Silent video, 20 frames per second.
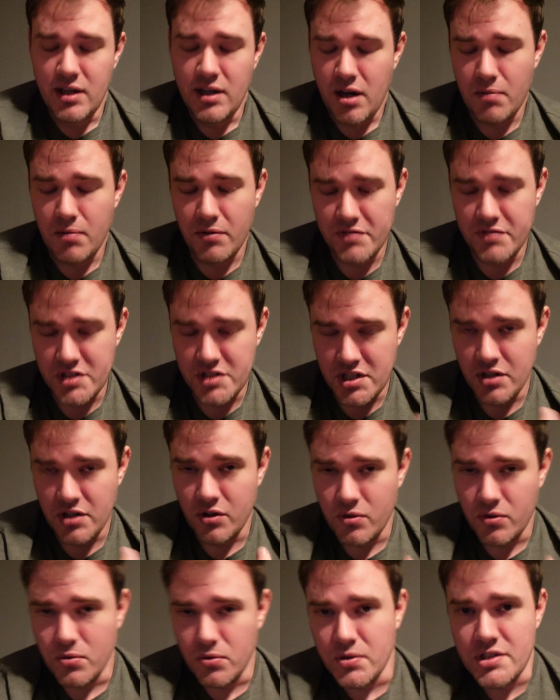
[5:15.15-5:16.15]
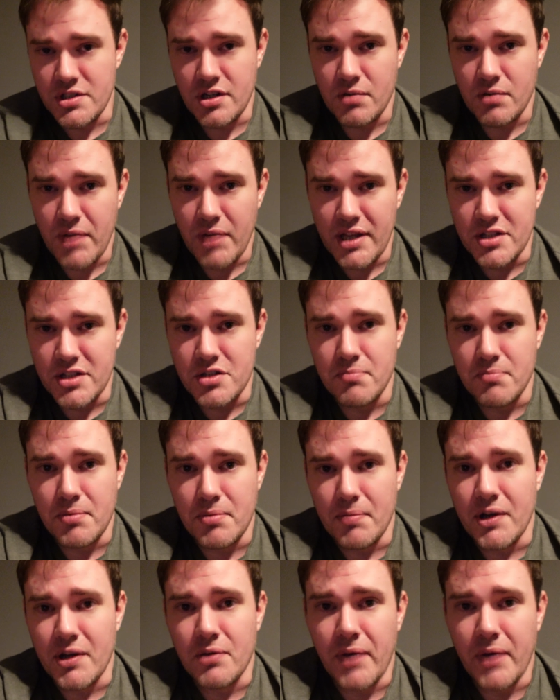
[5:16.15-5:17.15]
I'm obviously not always going to wear the jumper,
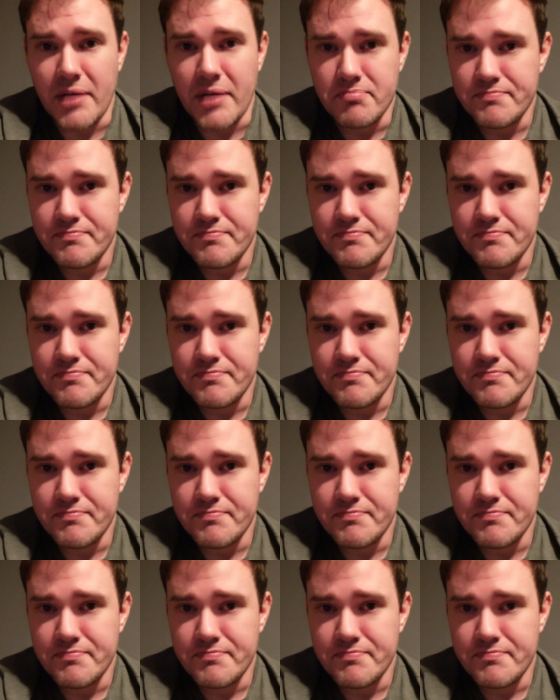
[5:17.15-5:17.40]
by the way.